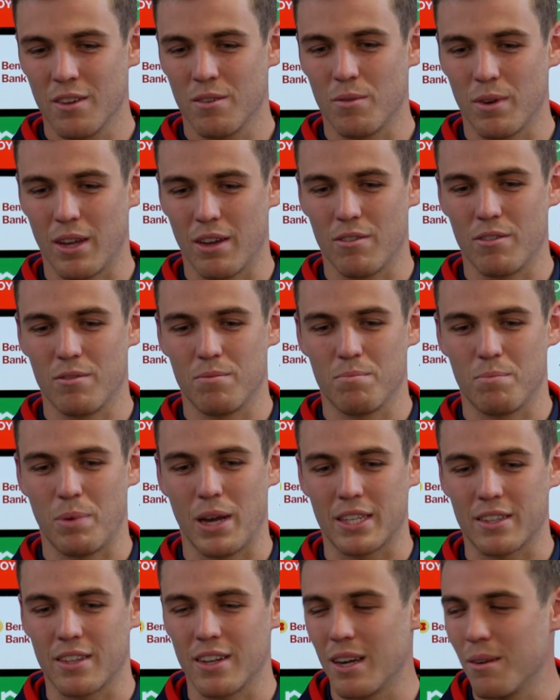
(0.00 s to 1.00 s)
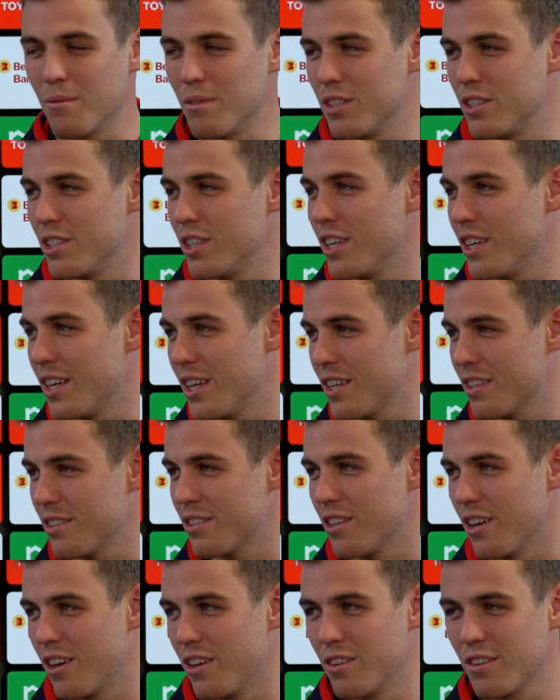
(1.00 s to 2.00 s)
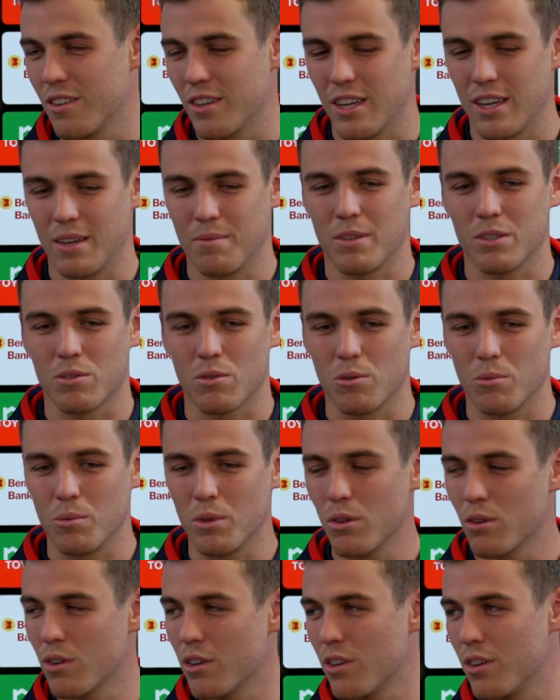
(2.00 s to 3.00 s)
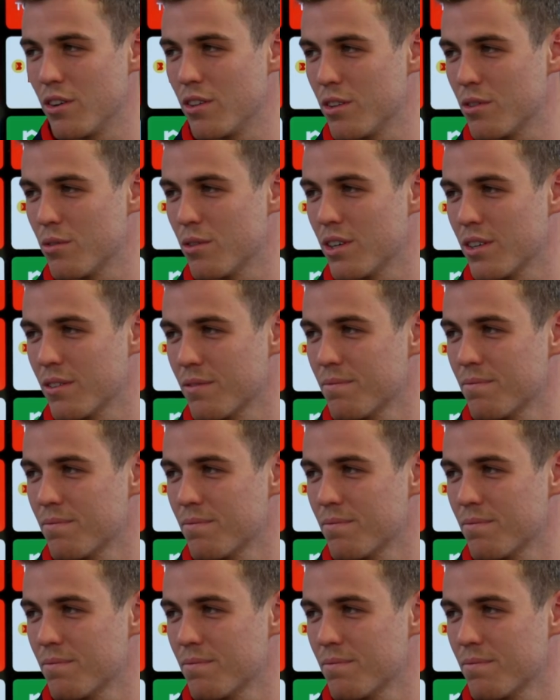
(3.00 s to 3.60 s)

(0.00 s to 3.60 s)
We haven't backed it up this year yet, so that's what we'll be looking to do this week.